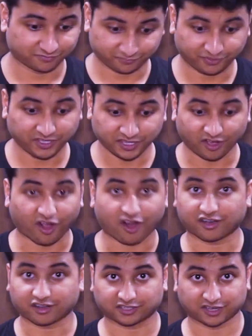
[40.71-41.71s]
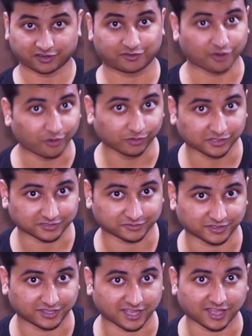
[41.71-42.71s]
VR controllers
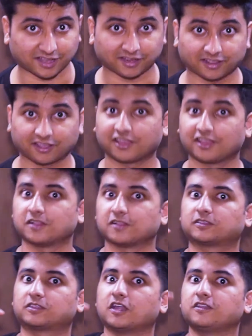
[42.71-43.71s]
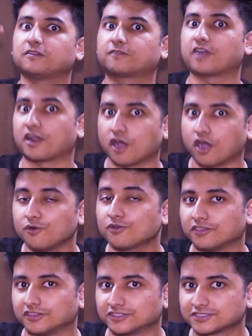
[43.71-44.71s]
with that. Then you've got
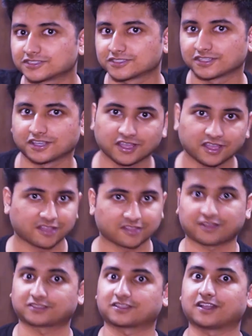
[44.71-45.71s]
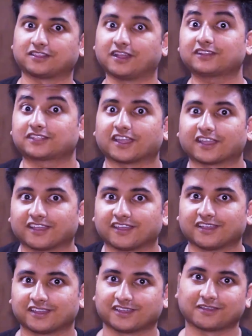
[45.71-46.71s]
Oculus, that's got nothing,
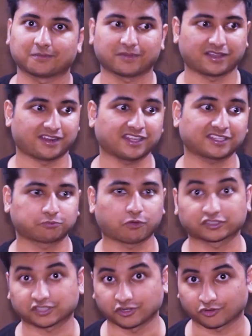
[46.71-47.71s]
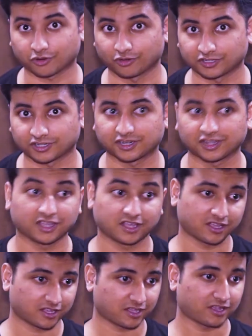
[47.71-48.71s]
and an Xbox controller,
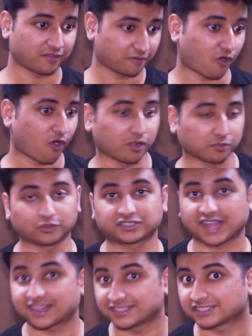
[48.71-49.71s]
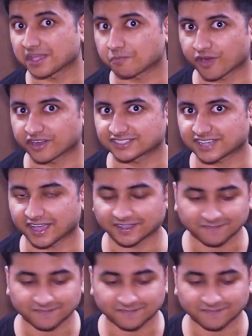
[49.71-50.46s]
almost at the same price tag.